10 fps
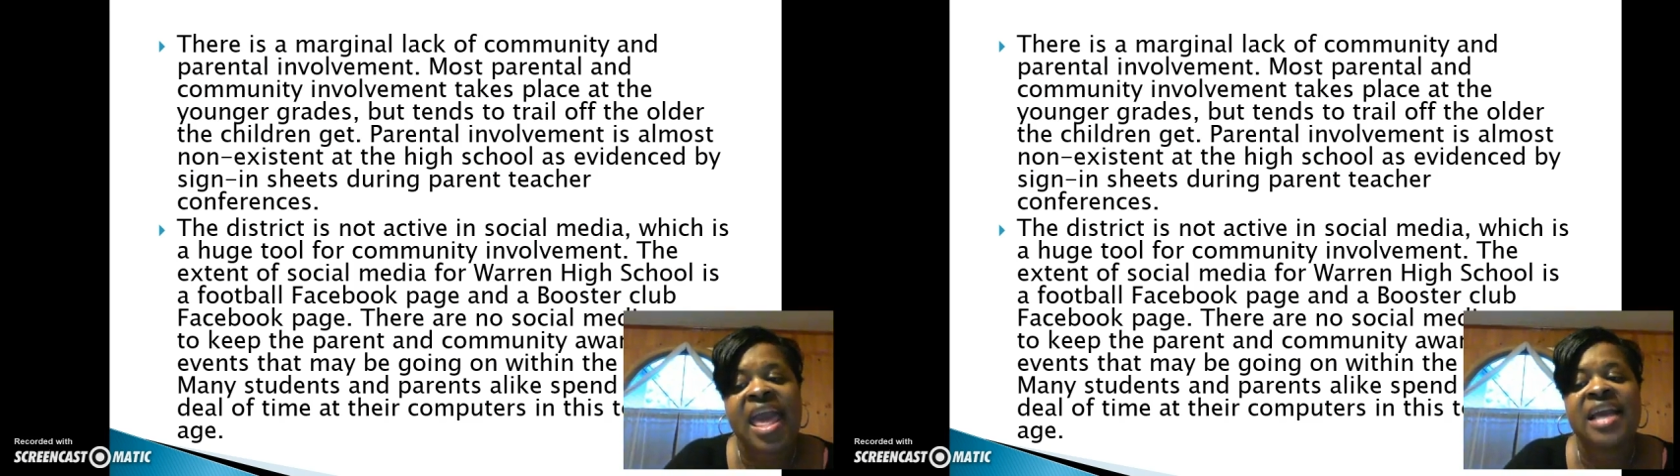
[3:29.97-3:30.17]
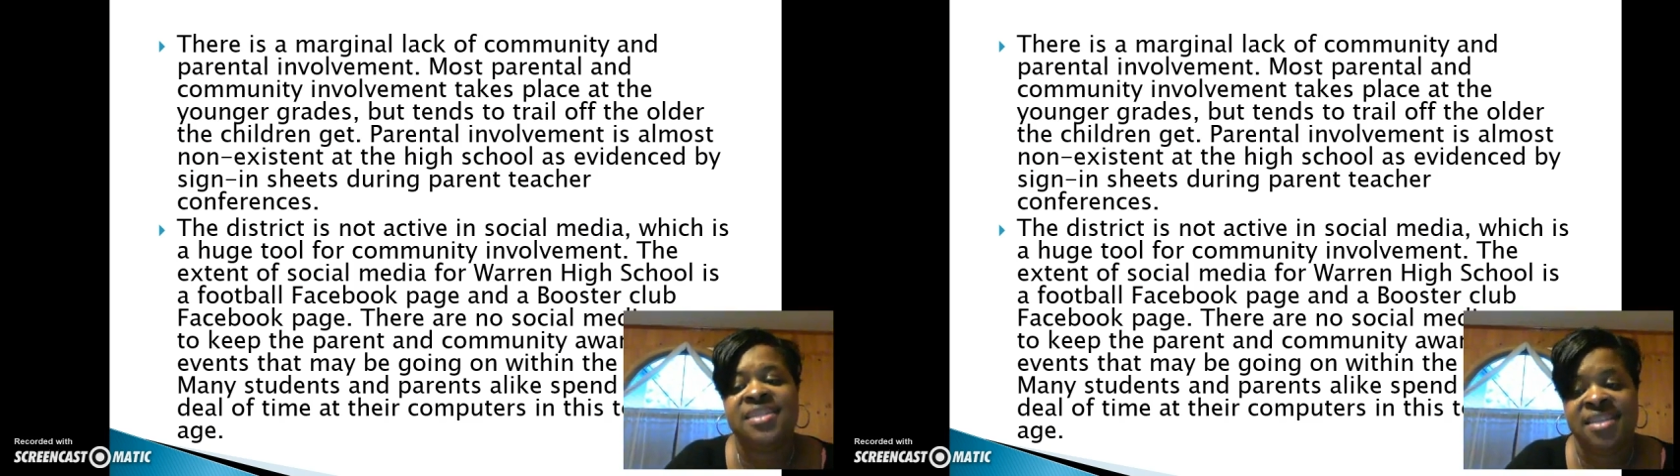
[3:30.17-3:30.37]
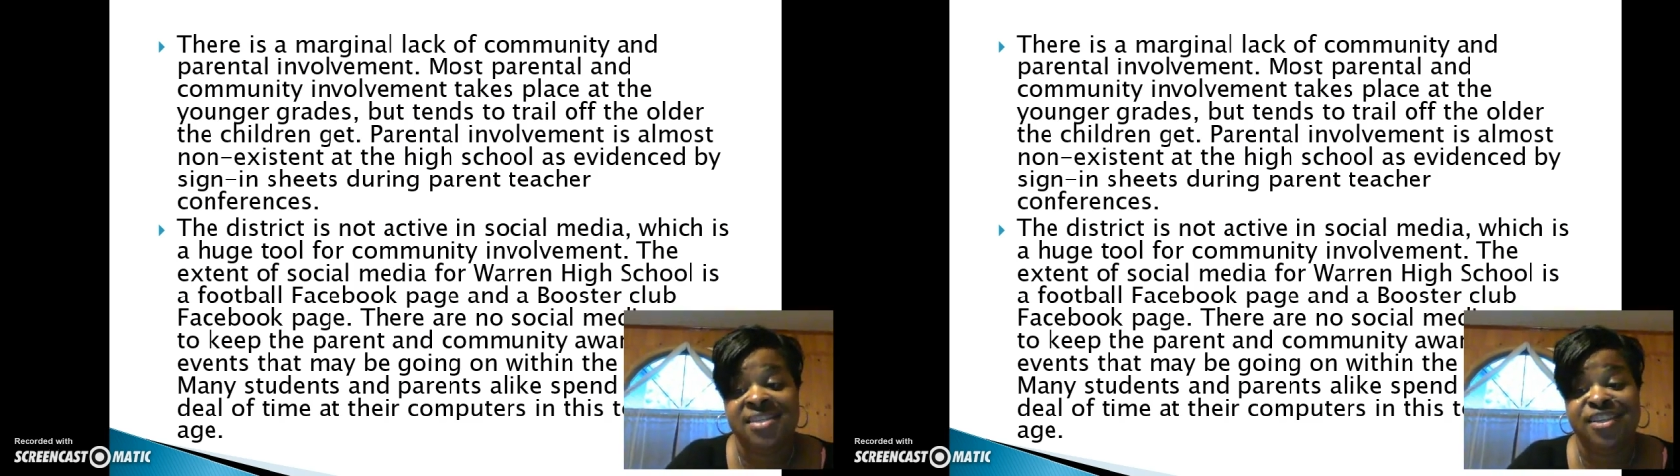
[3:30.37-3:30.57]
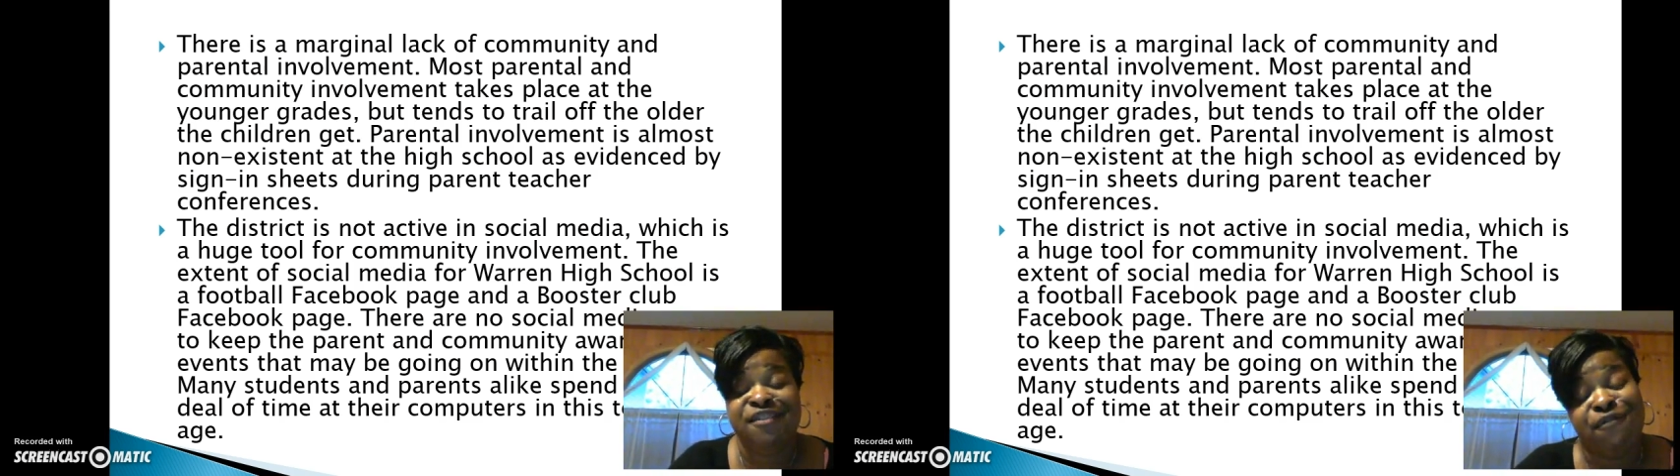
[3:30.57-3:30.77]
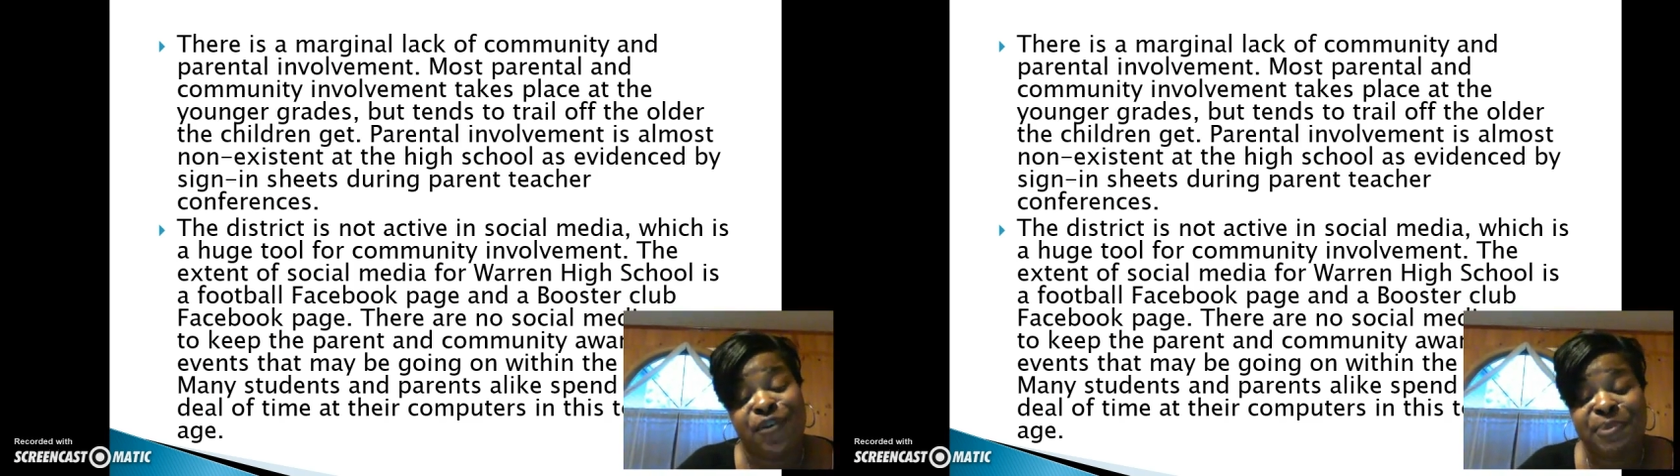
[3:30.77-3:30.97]
access
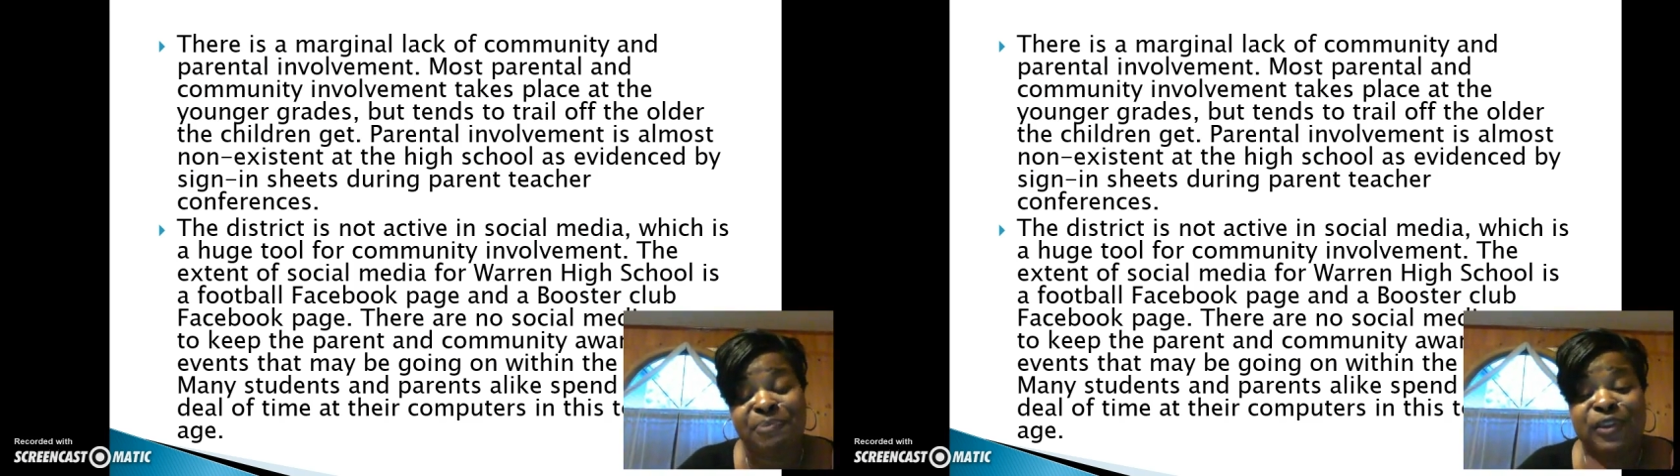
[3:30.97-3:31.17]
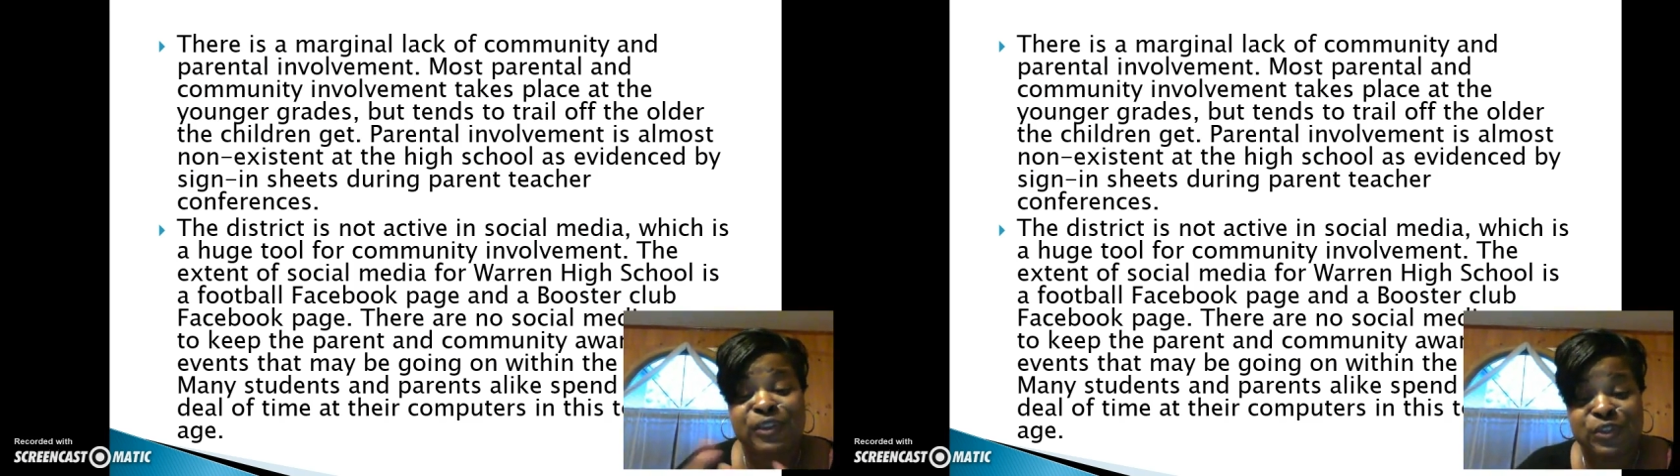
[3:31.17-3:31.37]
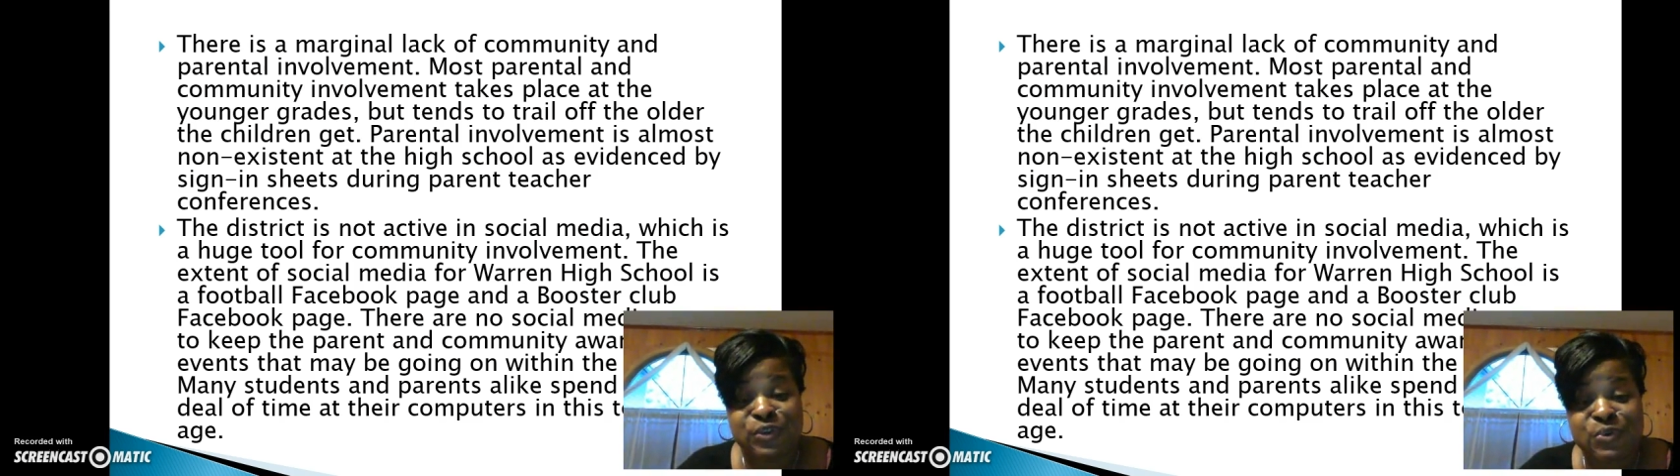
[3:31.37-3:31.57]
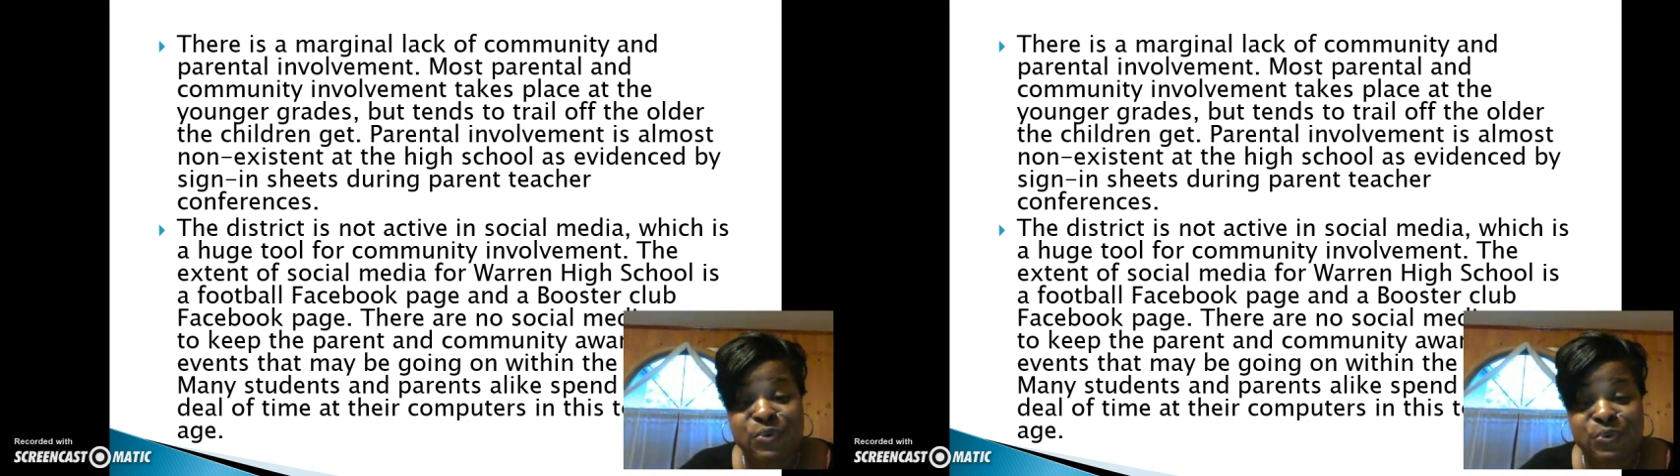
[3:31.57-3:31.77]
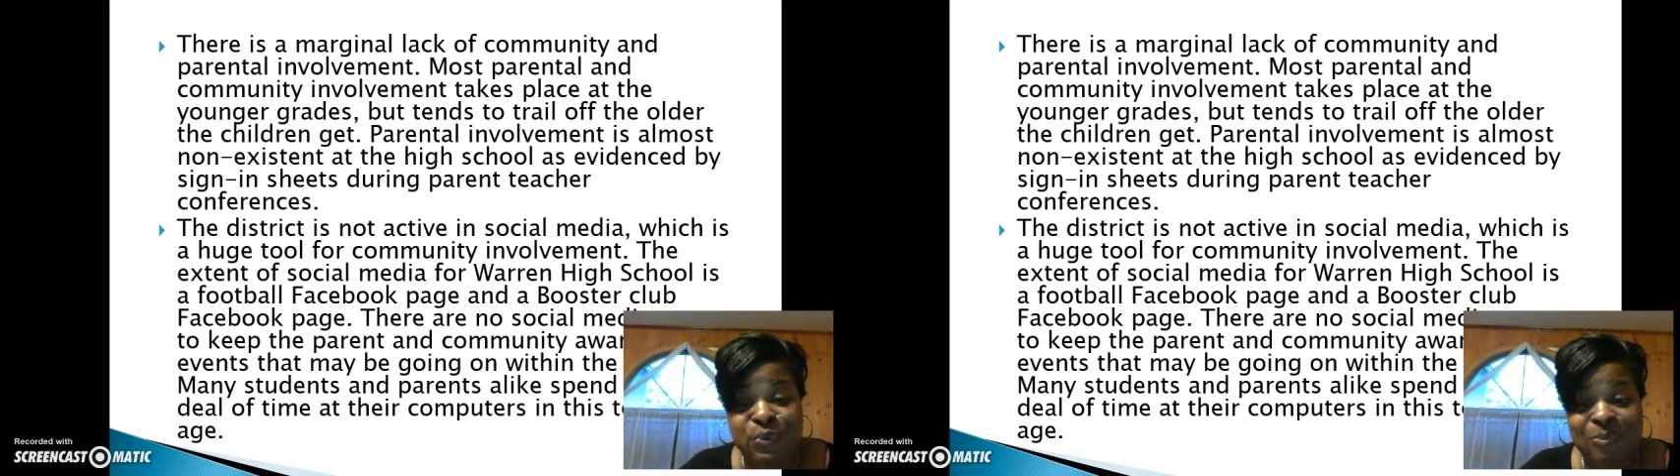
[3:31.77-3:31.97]
it from the
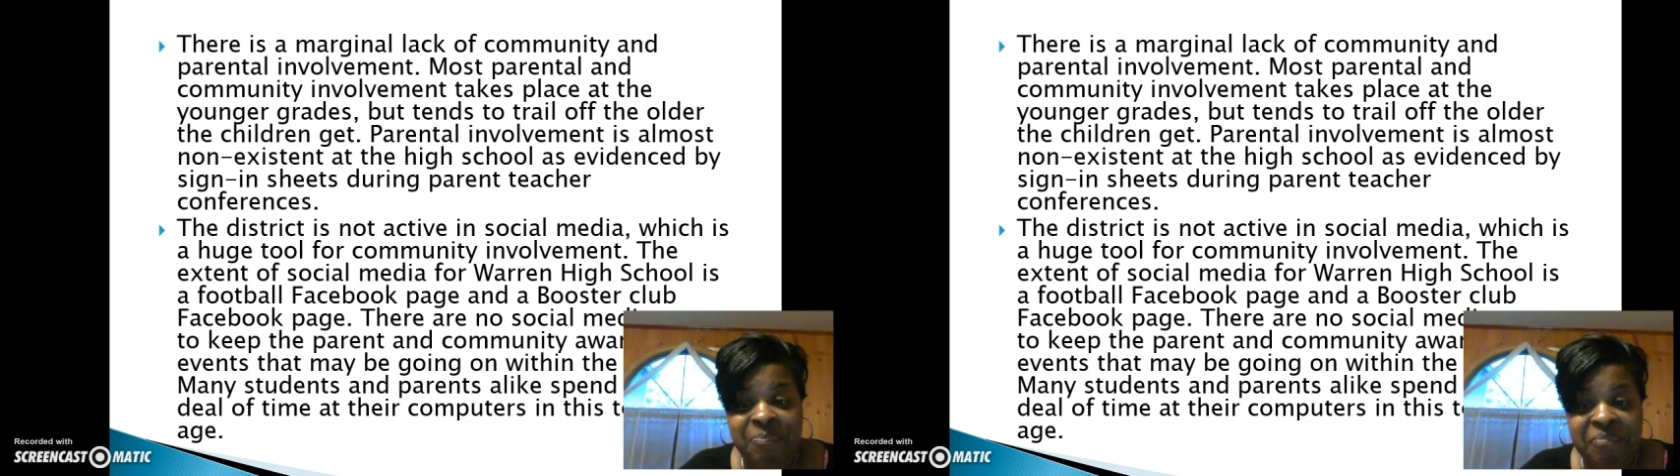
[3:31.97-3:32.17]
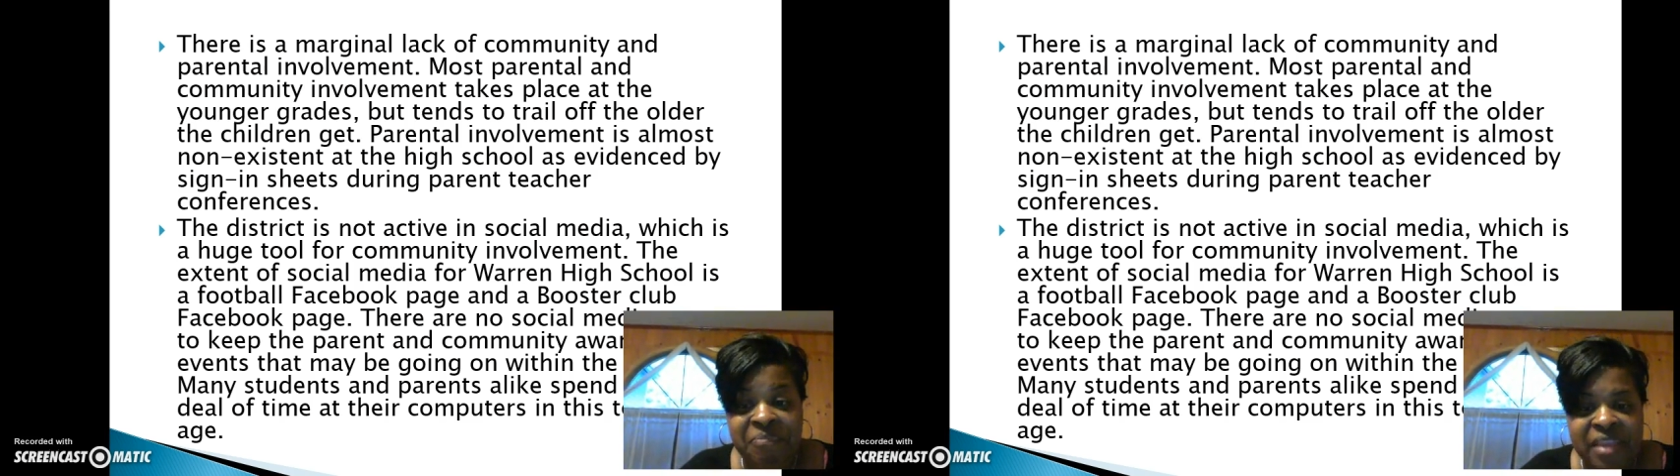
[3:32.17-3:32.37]
school.